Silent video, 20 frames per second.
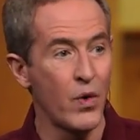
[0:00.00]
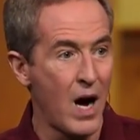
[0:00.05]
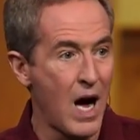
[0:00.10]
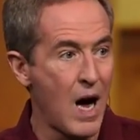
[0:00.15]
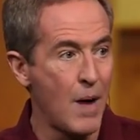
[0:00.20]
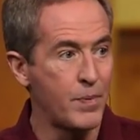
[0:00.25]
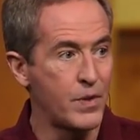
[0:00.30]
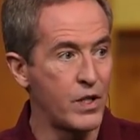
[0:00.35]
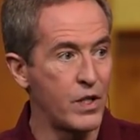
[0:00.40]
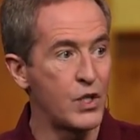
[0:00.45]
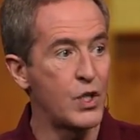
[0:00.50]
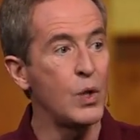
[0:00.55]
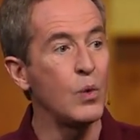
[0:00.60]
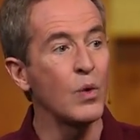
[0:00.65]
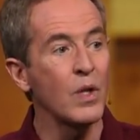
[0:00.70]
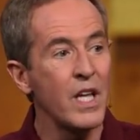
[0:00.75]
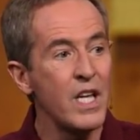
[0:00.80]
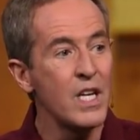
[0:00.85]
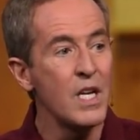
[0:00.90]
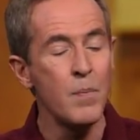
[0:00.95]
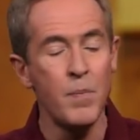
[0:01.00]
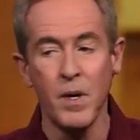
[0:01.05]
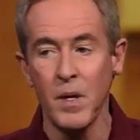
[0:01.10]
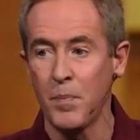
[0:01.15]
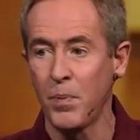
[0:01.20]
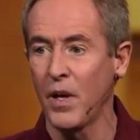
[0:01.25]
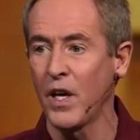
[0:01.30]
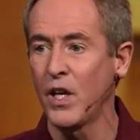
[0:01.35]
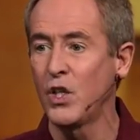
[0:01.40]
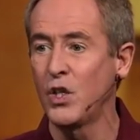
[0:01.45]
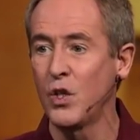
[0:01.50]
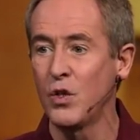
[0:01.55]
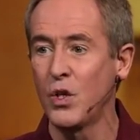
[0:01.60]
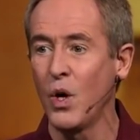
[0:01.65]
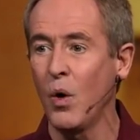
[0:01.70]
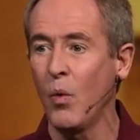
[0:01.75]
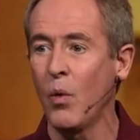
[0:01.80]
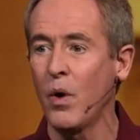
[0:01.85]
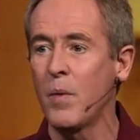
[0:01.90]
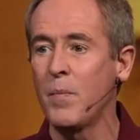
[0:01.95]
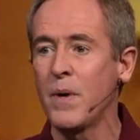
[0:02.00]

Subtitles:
options. You will end up in a place you don't want to be.